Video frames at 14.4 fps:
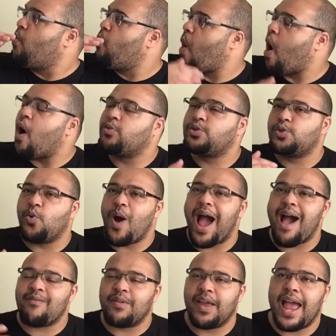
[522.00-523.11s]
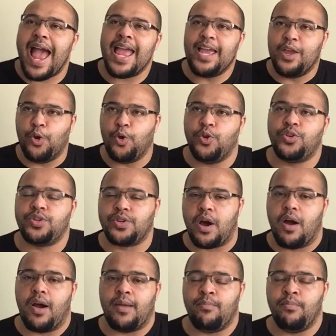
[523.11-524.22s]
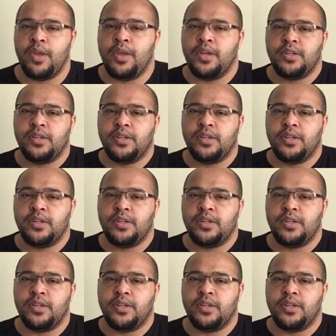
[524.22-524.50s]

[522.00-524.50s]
whilst you're having a good time.